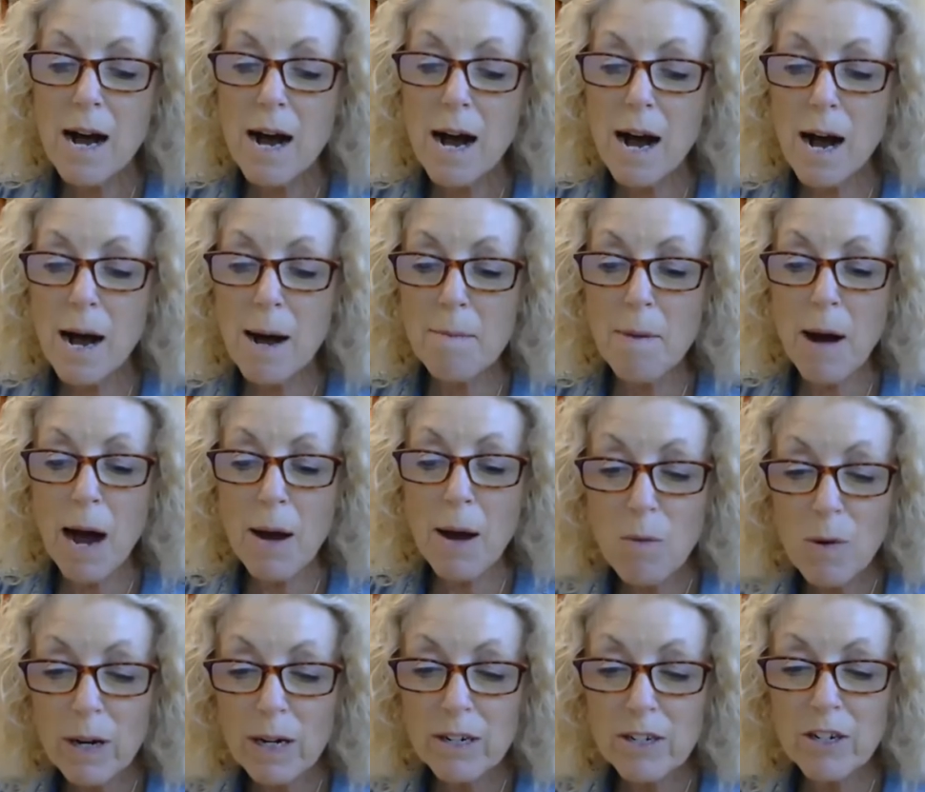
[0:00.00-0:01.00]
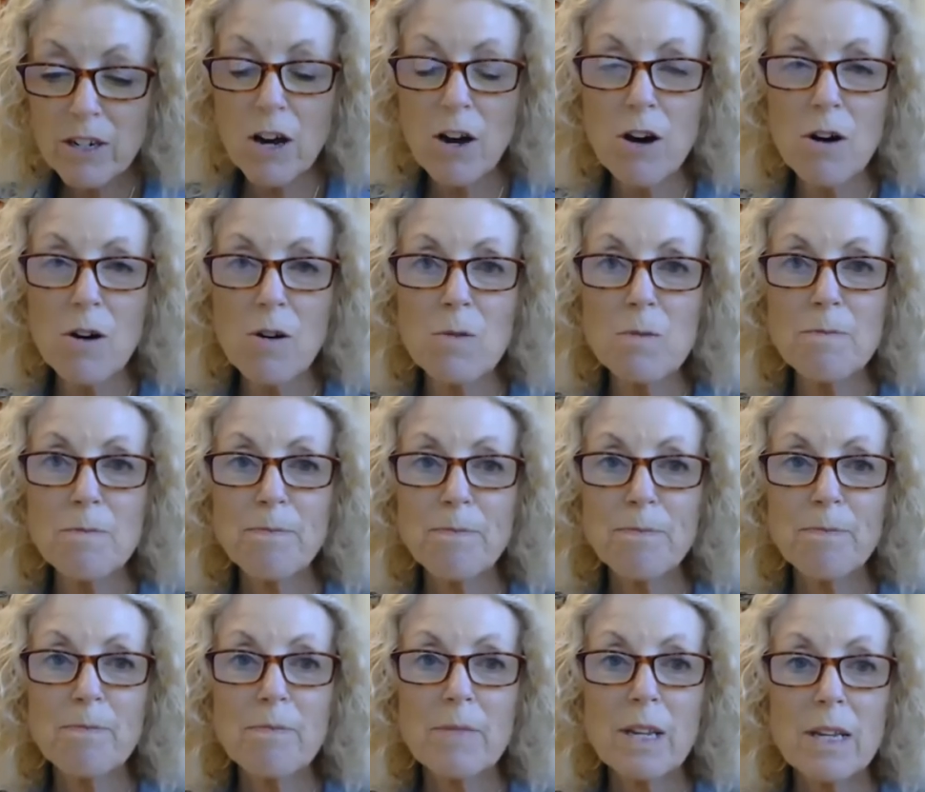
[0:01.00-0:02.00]
I wanted to go
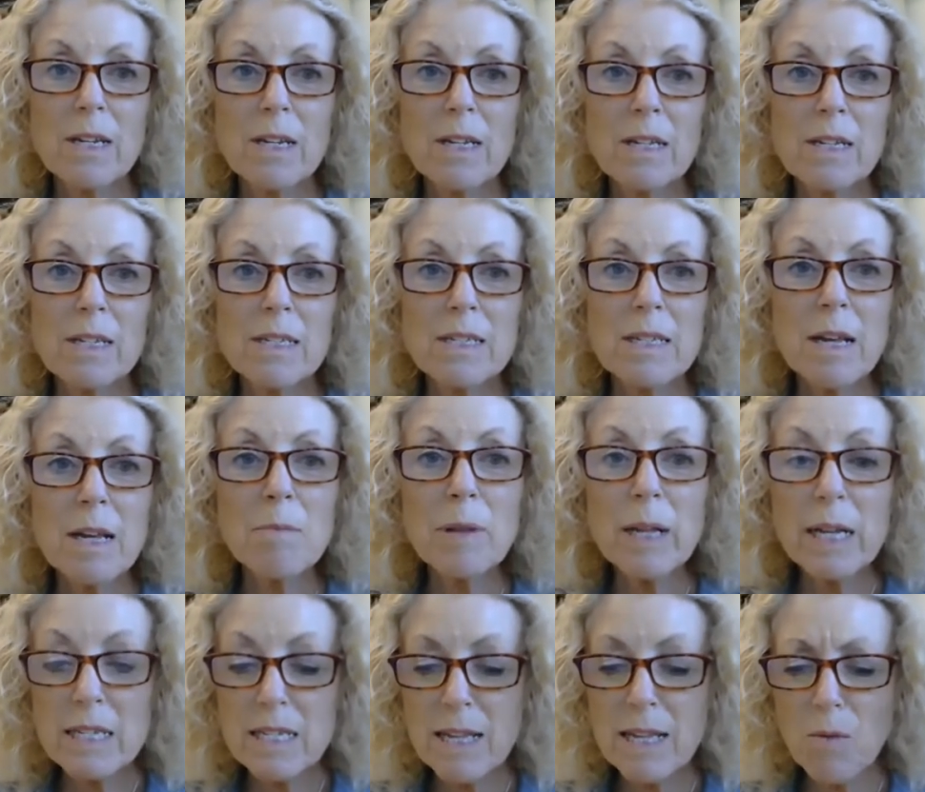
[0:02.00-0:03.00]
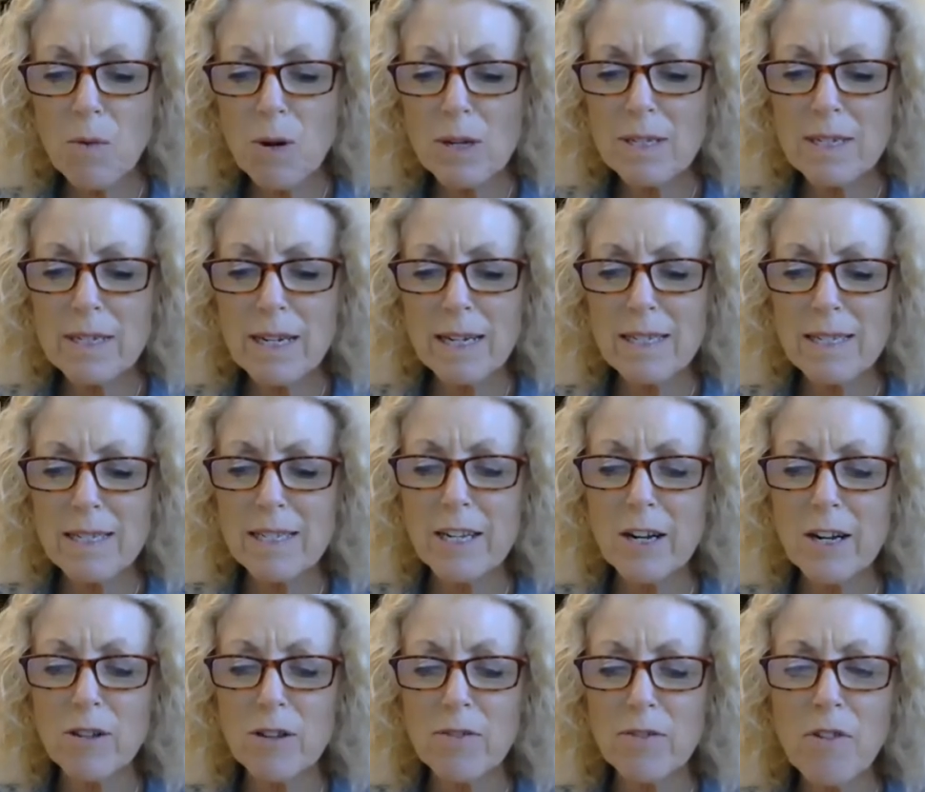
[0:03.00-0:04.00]
someplace that wasn't
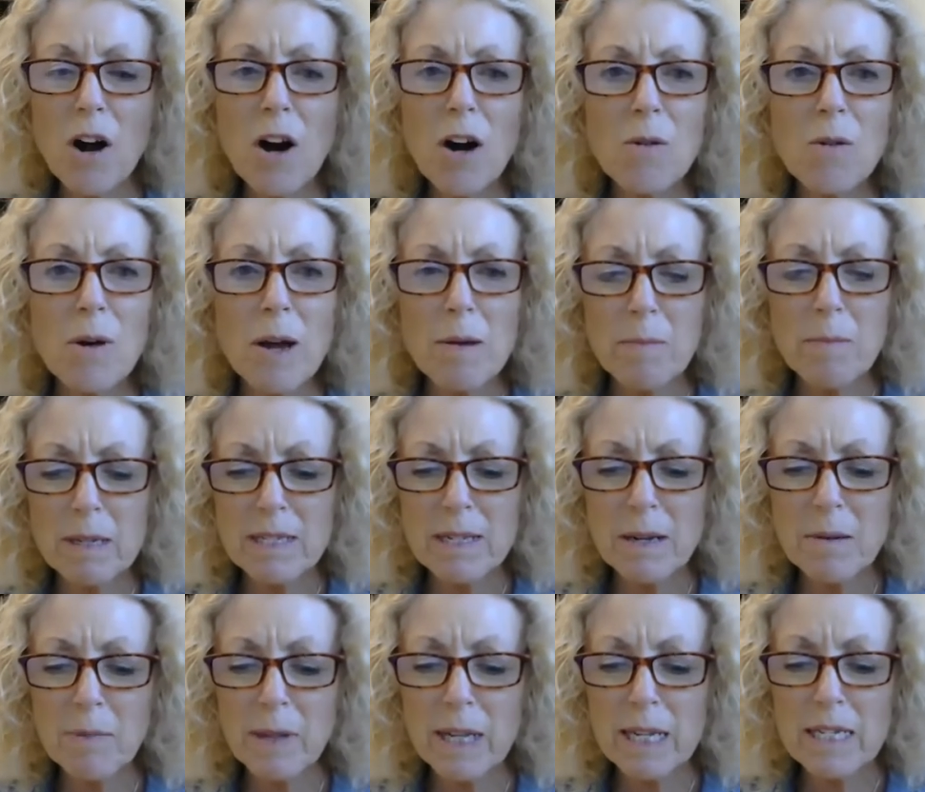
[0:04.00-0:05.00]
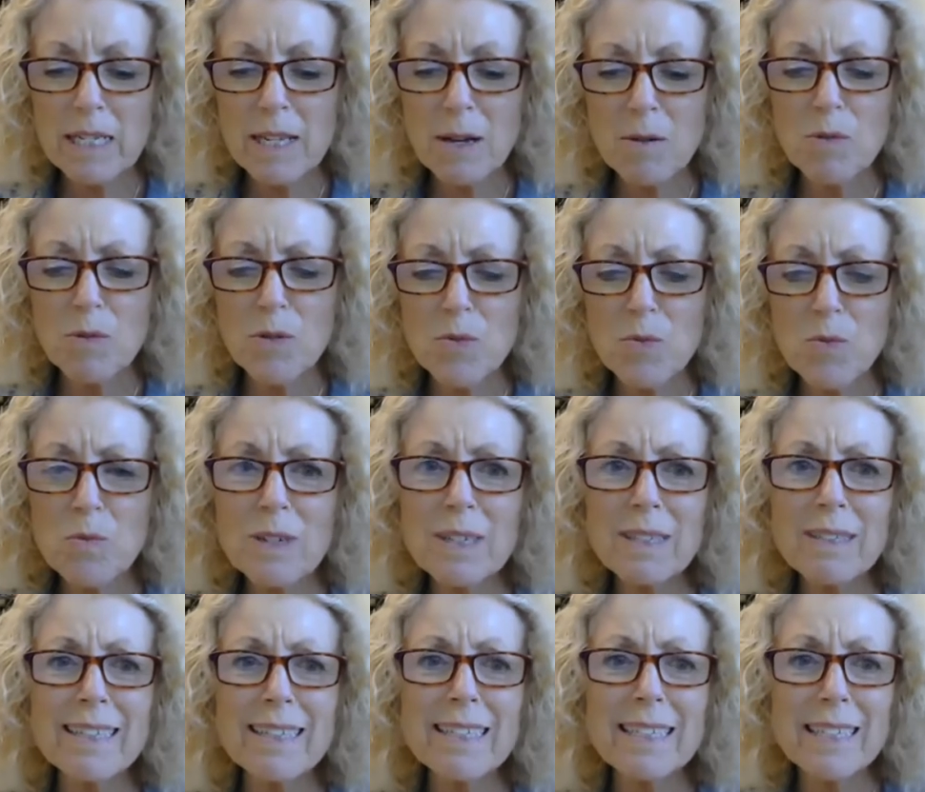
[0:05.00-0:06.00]
necessarily far away, but someplace that was
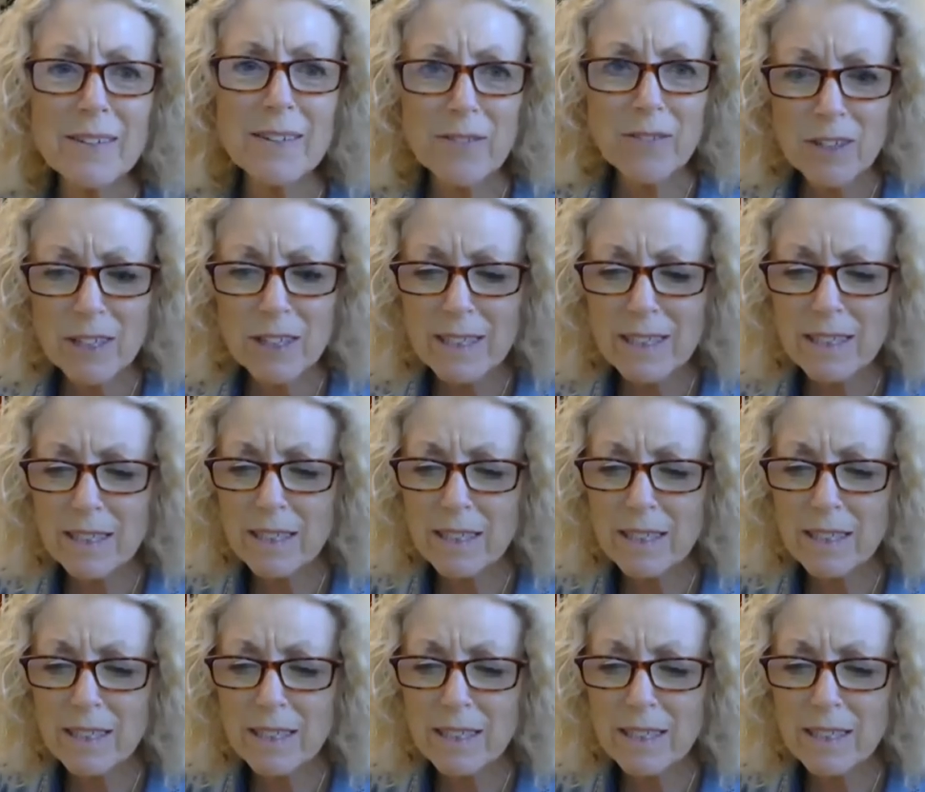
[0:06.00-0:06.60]
really different.